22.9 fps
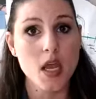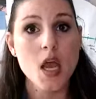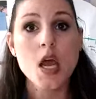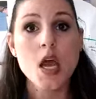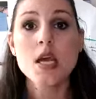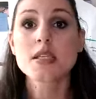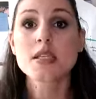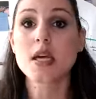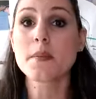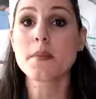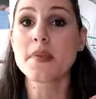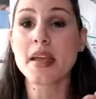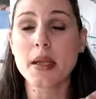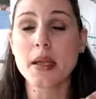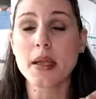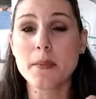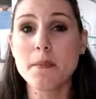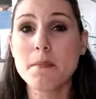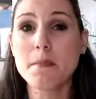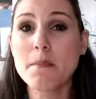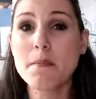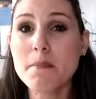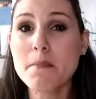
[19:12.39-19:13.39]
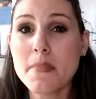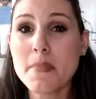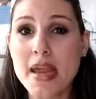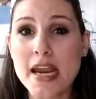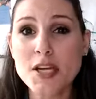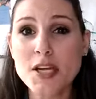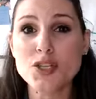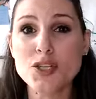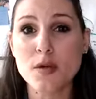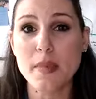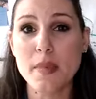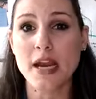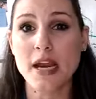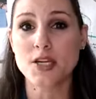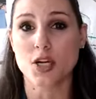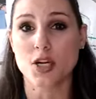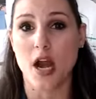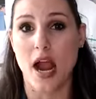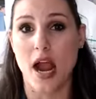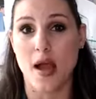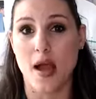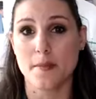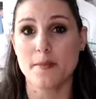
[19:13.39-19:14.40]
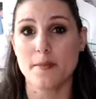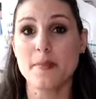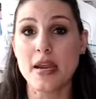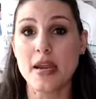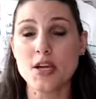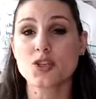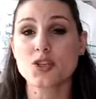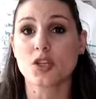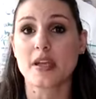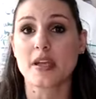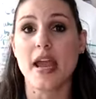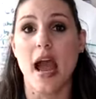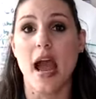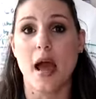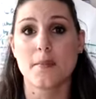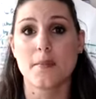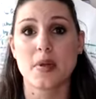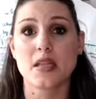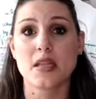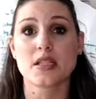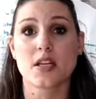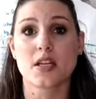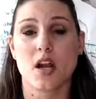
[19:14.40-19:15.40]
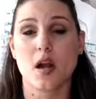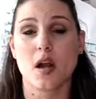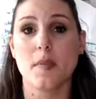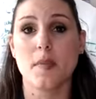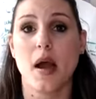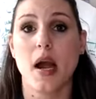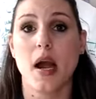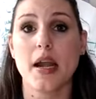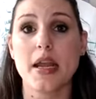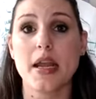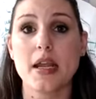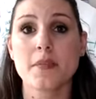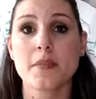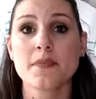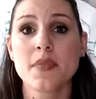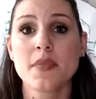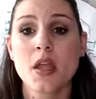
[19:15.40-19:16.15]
Something majorly happens in our body.